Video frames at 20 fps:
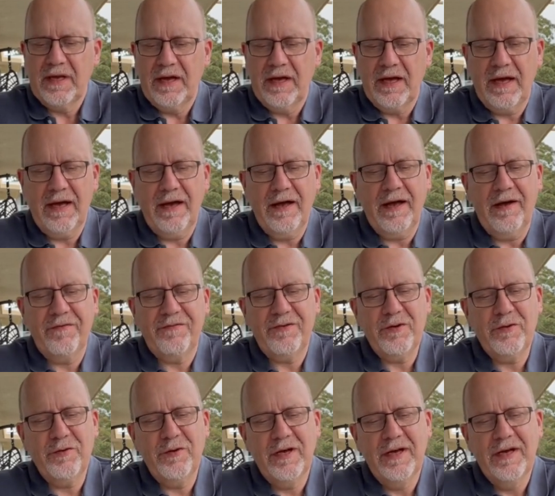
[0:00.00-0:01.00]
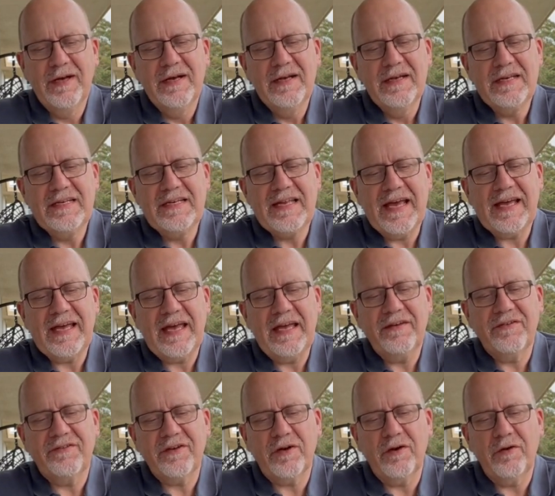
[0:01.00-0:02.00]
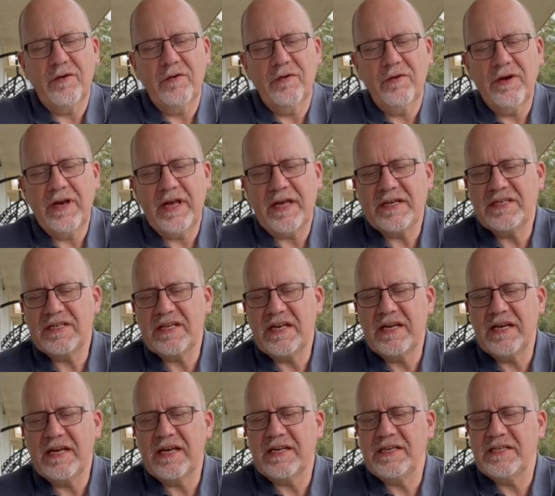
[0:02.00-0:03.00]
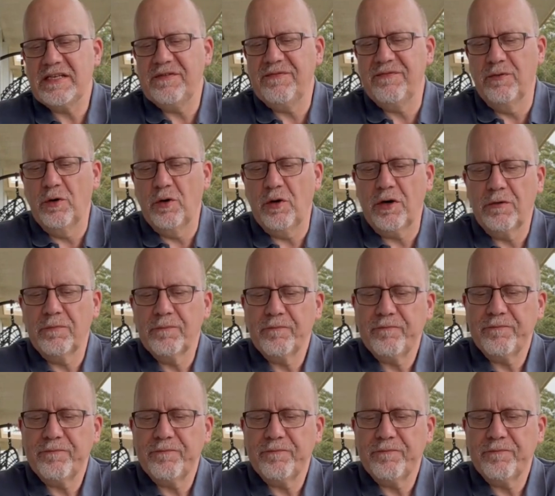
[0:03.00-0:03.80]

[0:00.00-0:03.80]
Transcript: a few decades ago, 1994,